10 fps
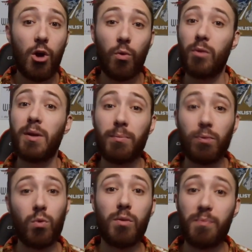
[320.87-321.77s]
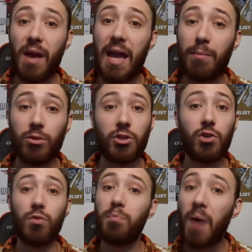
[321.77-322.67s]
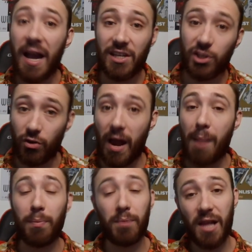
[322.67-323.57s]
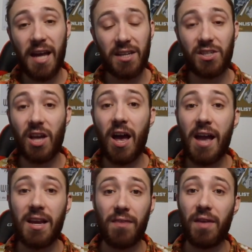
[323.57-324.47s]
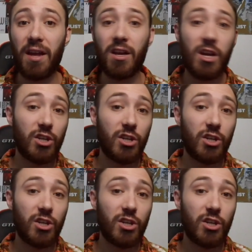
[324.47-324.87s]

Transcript: where people were able to buy scrap planet side and then